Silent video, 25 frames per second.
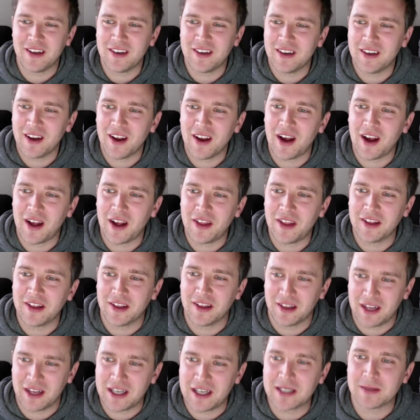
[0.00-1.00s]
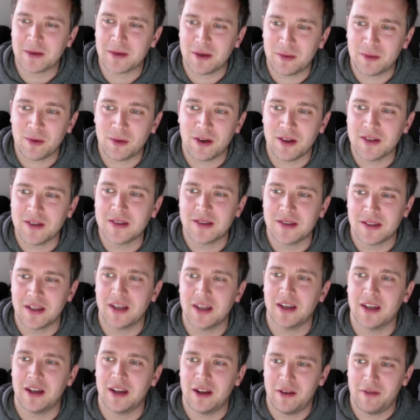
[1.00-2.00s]
And I think the last one was
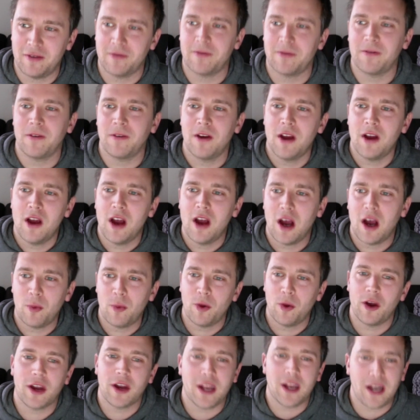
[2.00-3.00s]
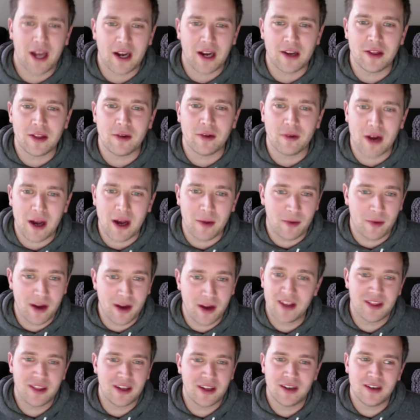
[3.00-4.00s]
that if I'm working out in the right
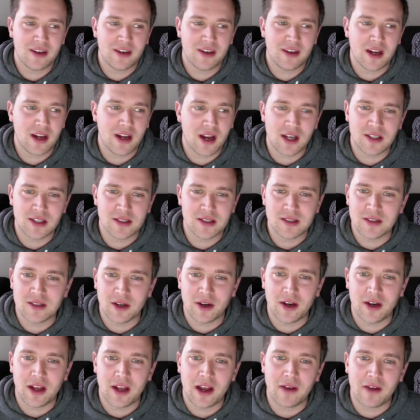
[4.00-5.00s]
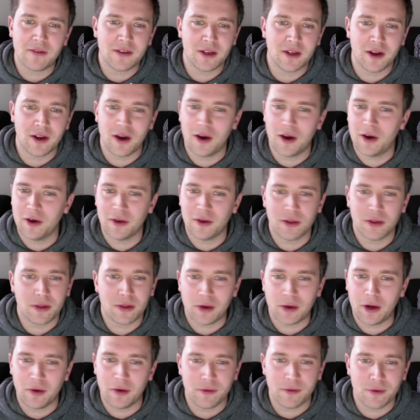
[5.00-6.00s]
way, that I just don't have to go
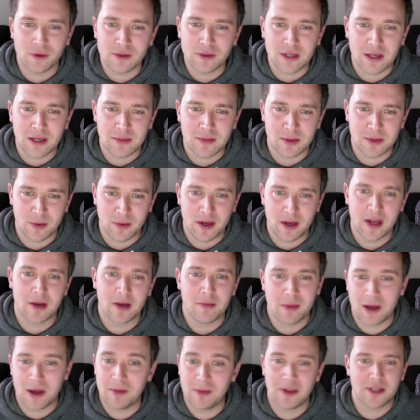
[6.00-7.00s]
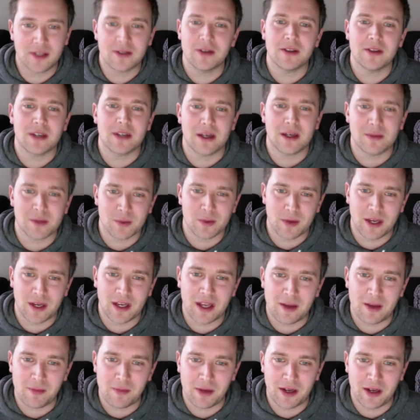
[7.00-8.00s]
3 or 4 times a week. Maybe 2 times a
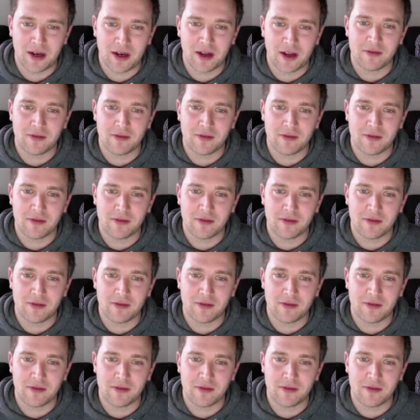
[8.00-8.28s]
week can be enough.